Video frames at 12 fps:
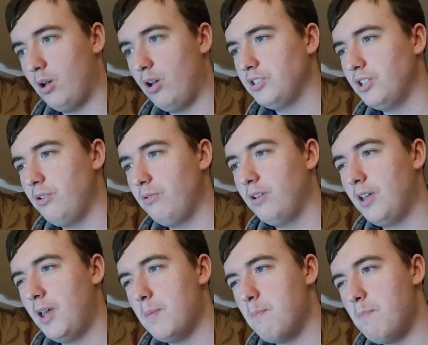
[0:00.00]
Also,
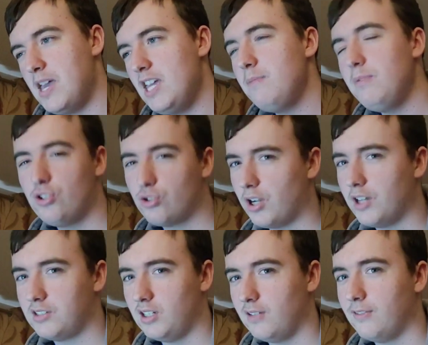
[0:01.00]
maybe
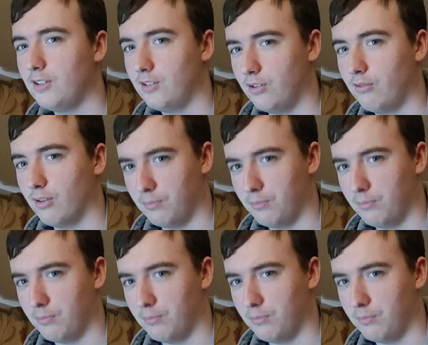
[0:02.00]
try see if you can do